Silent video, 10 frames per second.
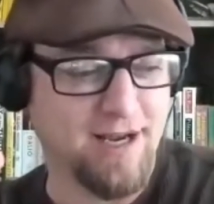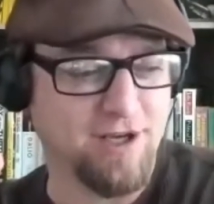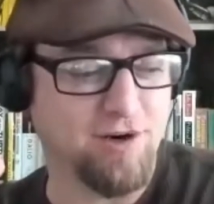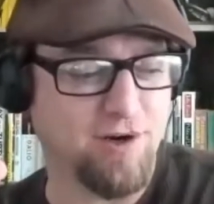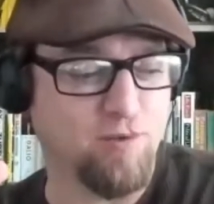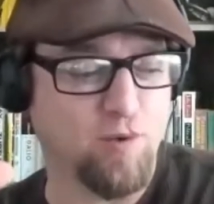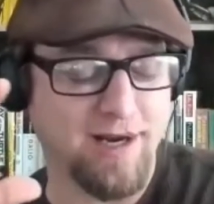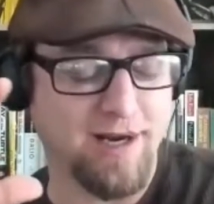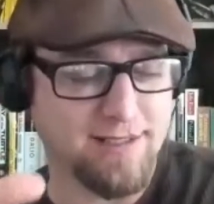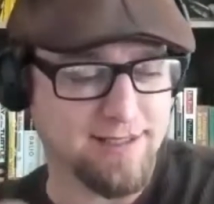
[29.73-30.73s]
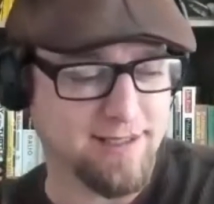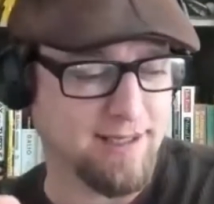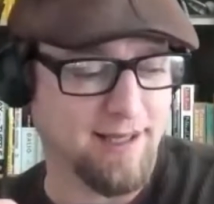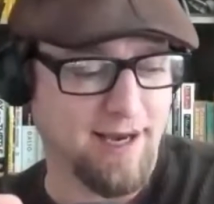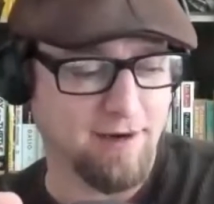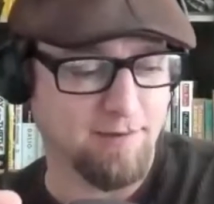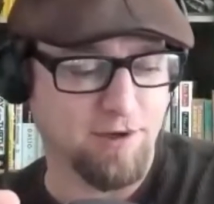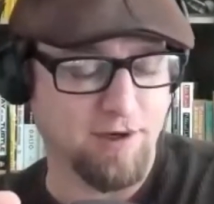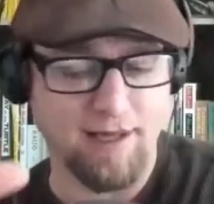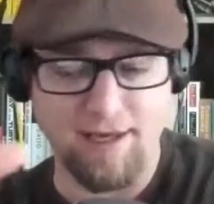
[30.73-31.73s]
You were instantly
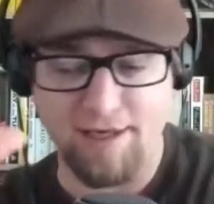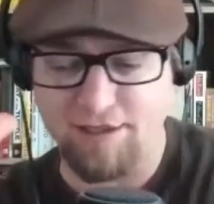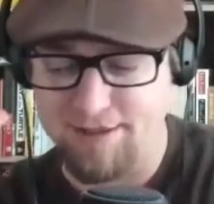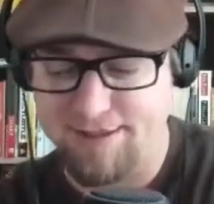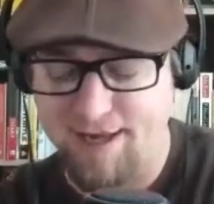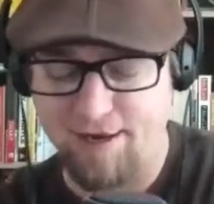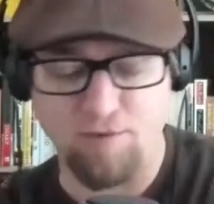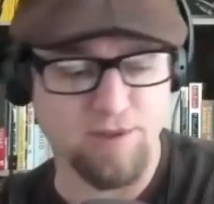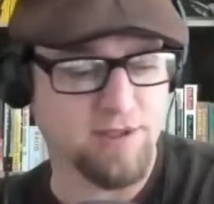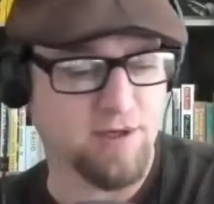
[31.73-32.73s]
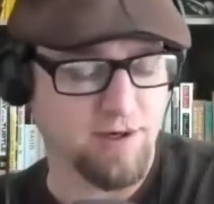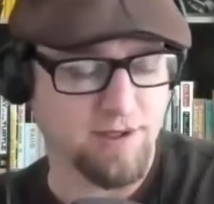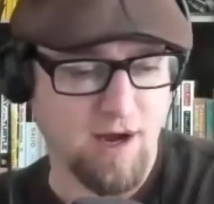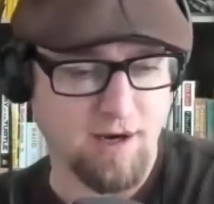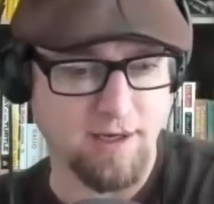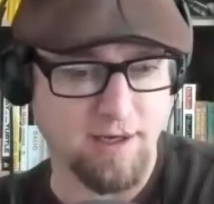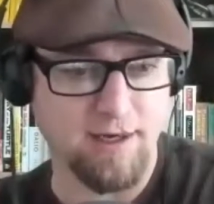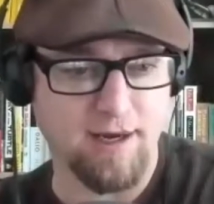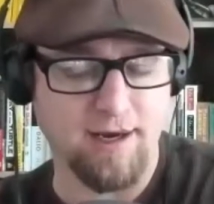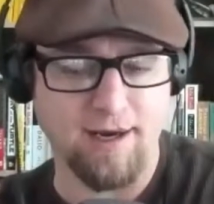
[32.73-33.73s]
likable. I liked you the second we started
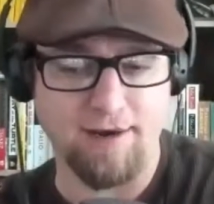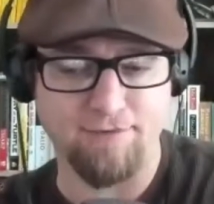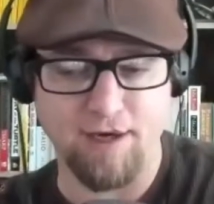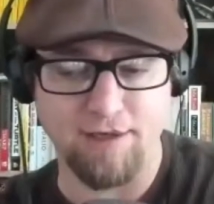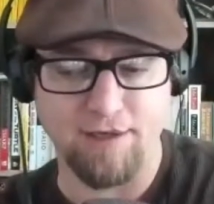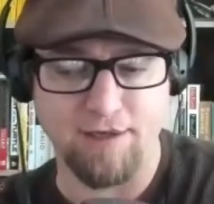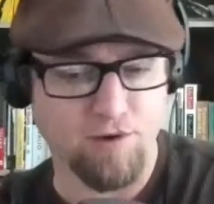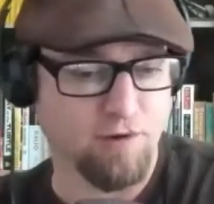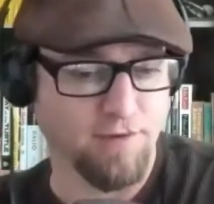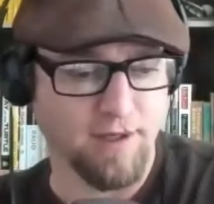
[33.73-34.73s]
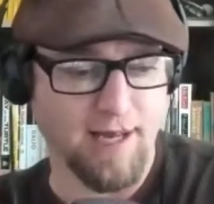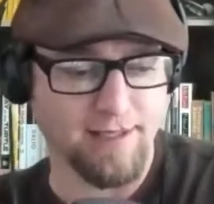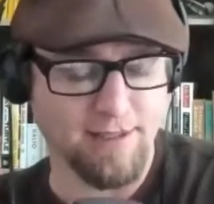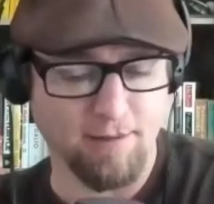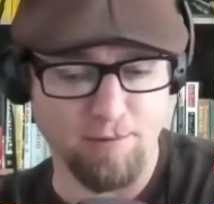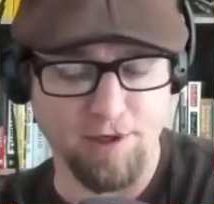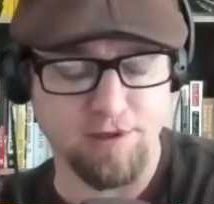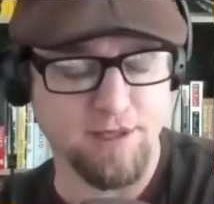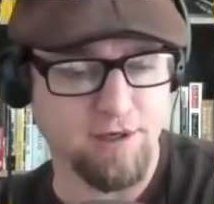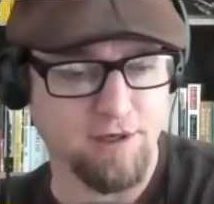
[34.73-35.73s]
talking. I've got to know you over the last couple of
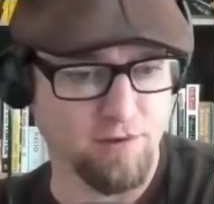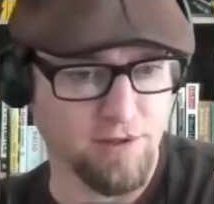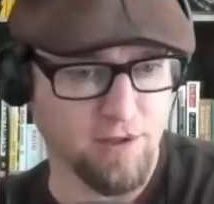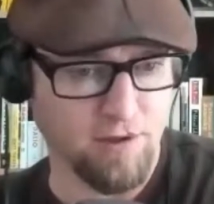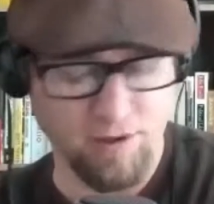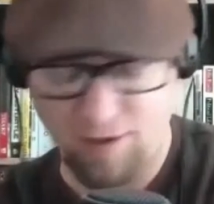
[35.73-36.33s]
years. How you doing, sir?